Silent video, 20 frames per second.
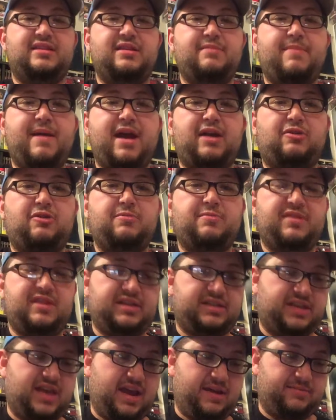the back room of
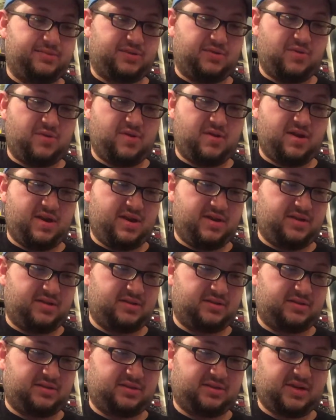this game store and
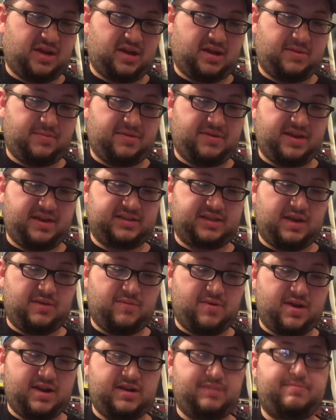saw a couple things I
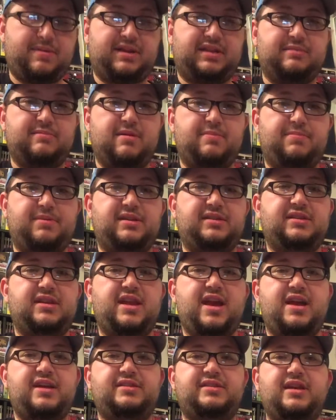wanted, picked them up, and he said,
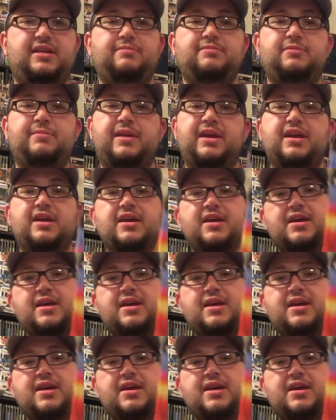"Yeah, he sell them to me."